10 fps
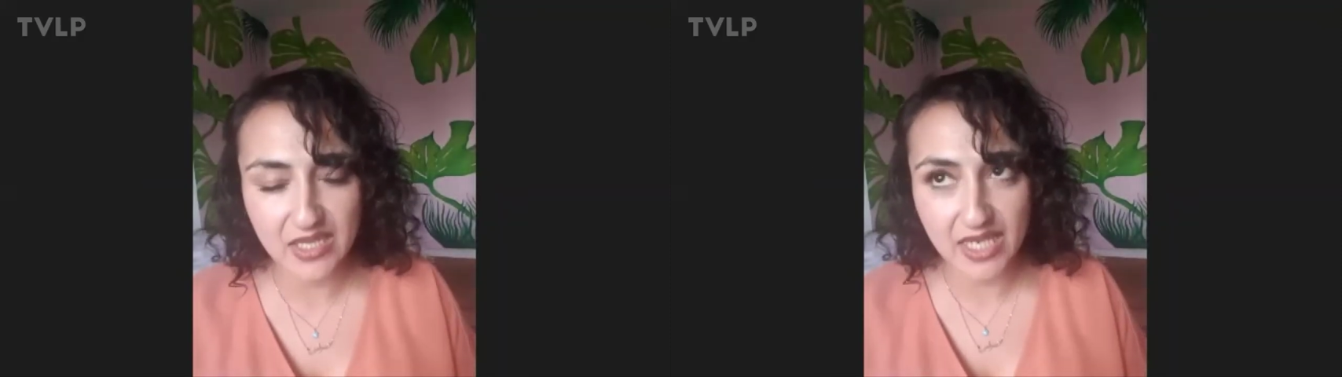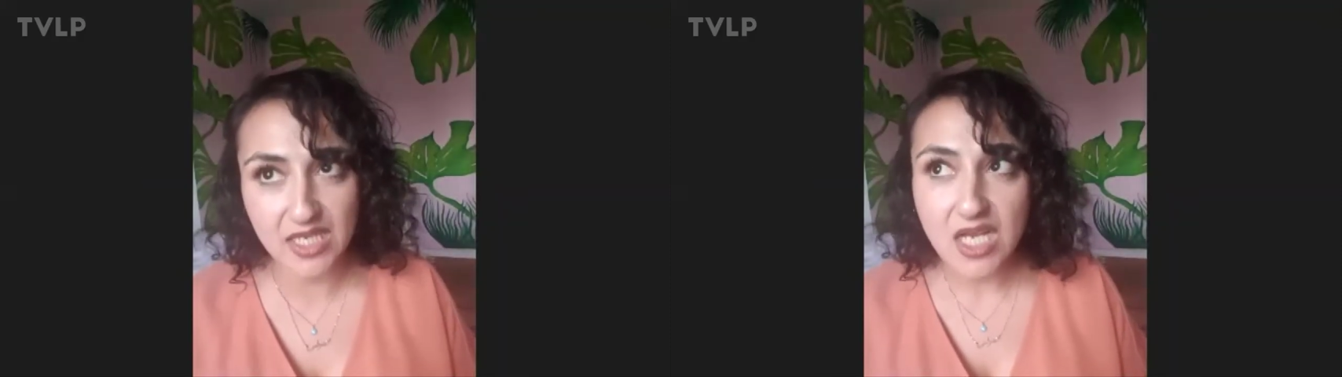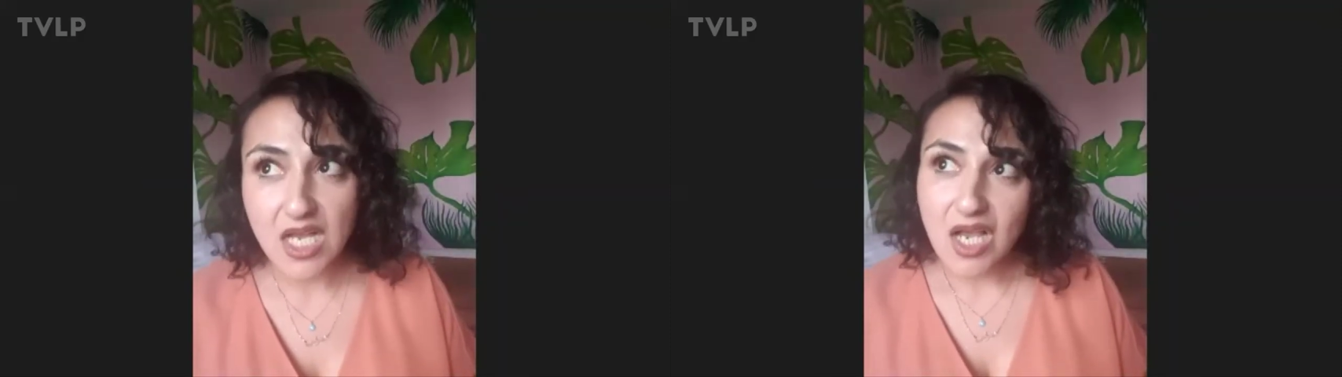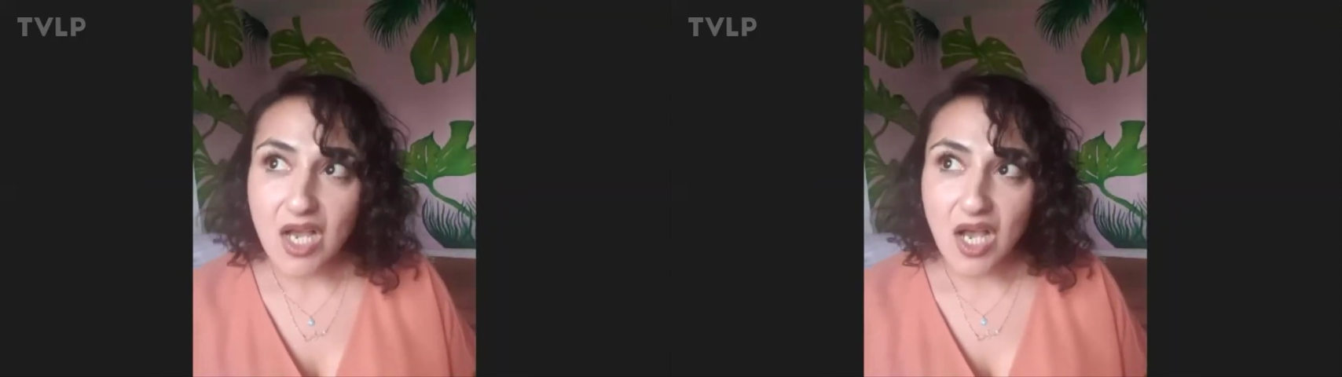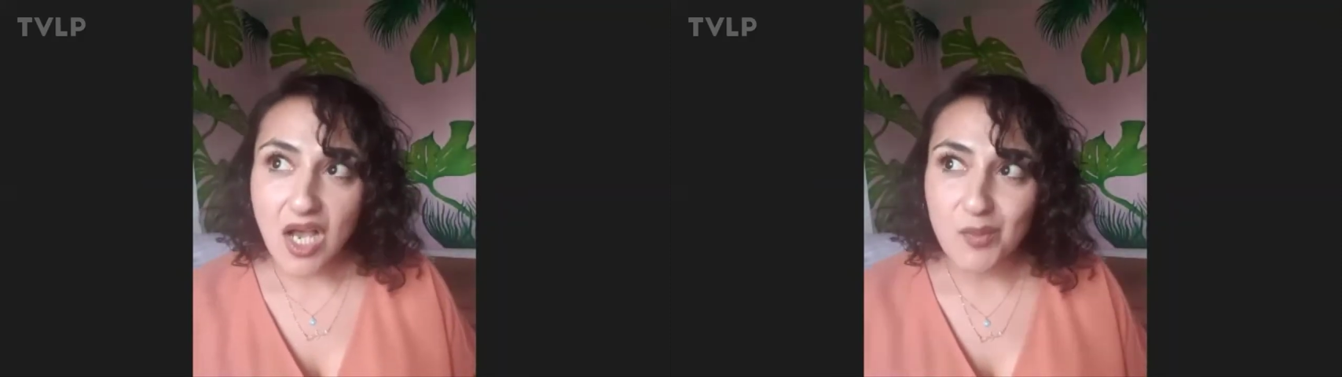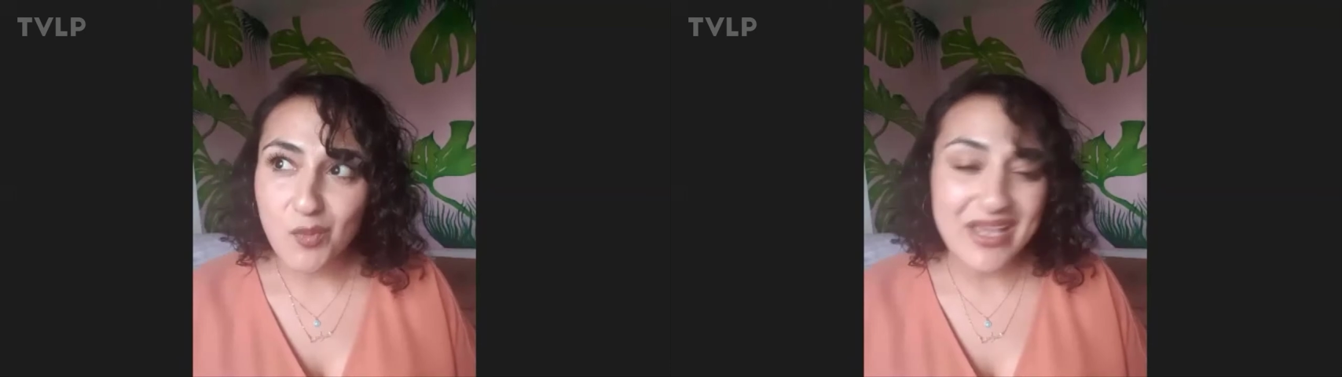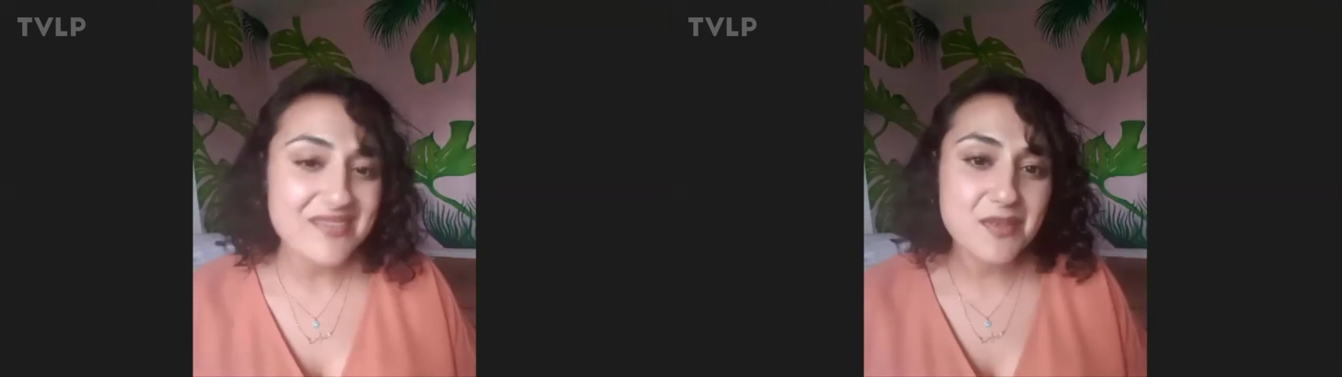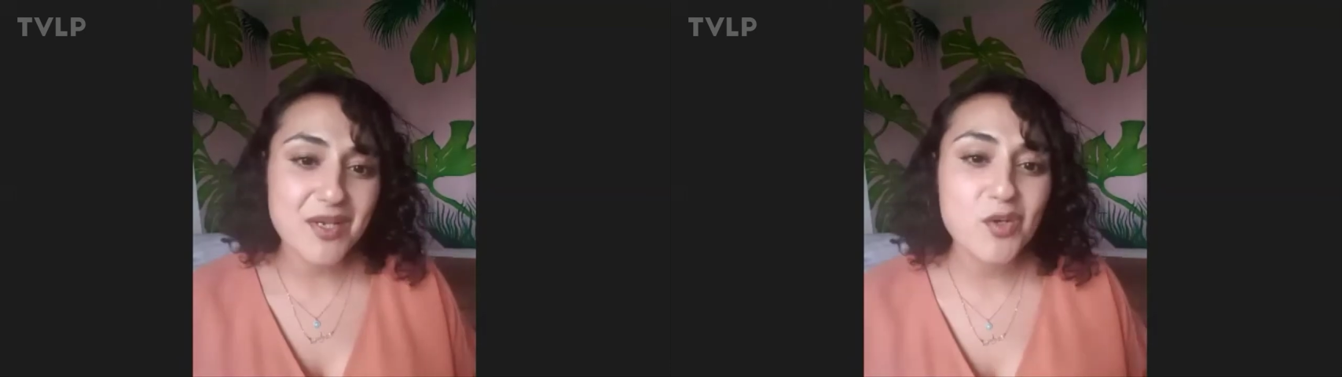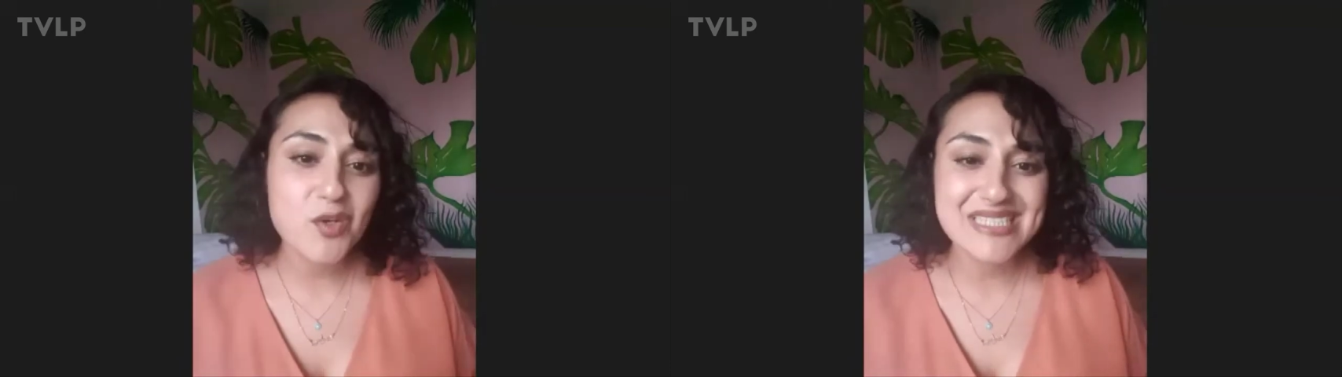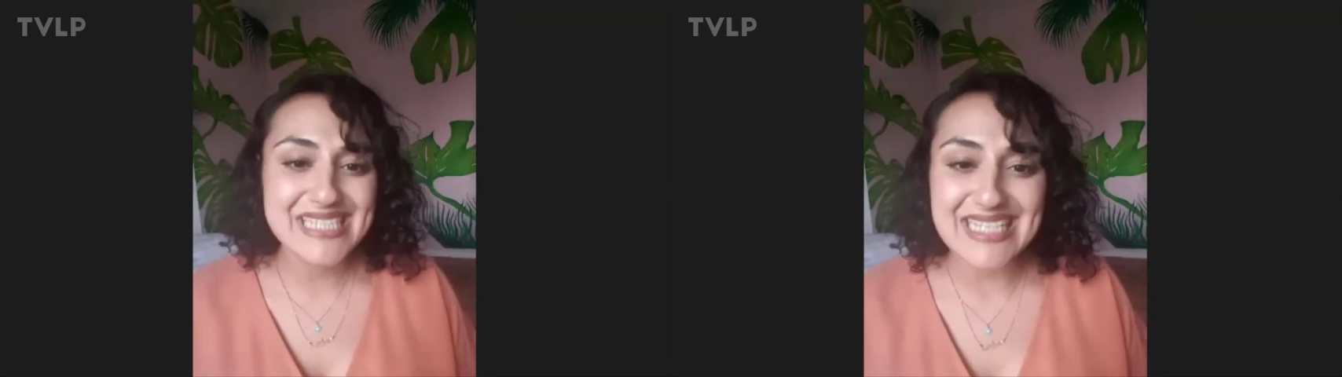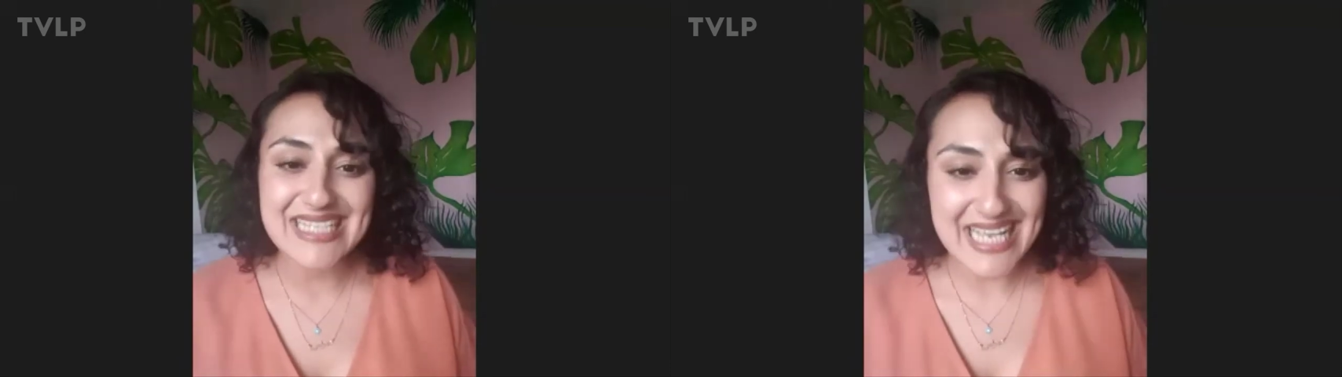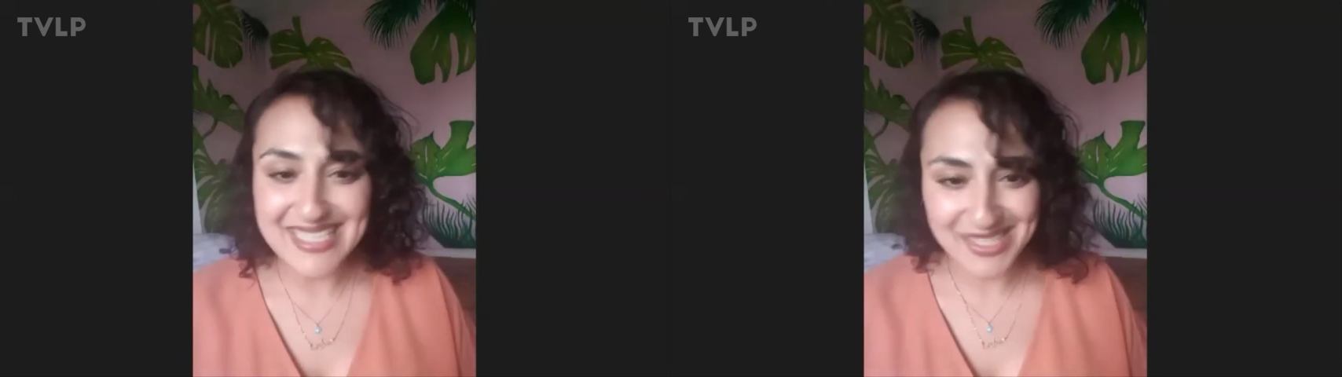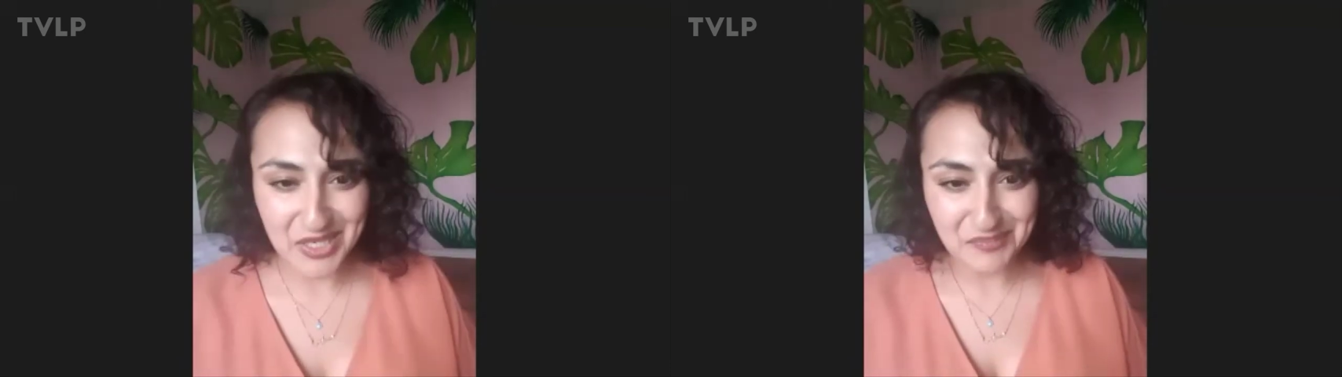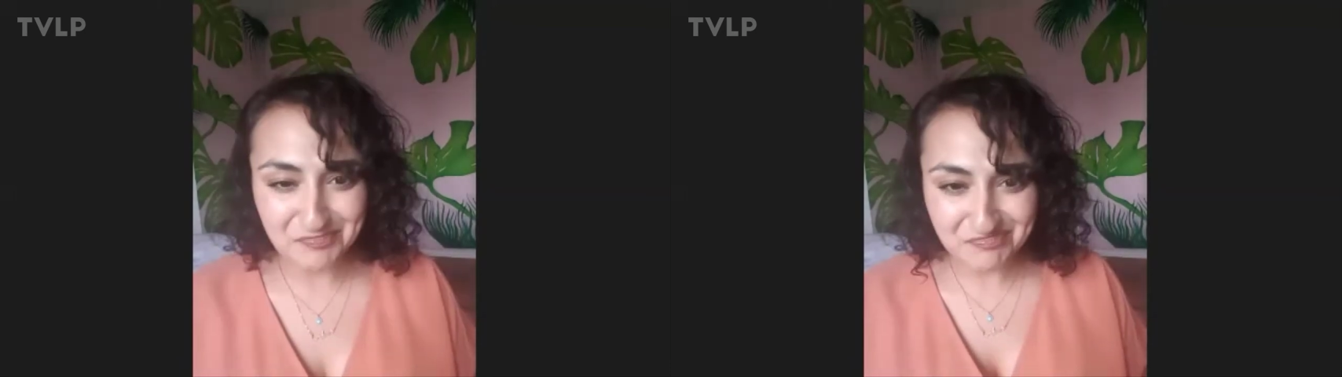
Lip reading: thing. We have something called set etiquette.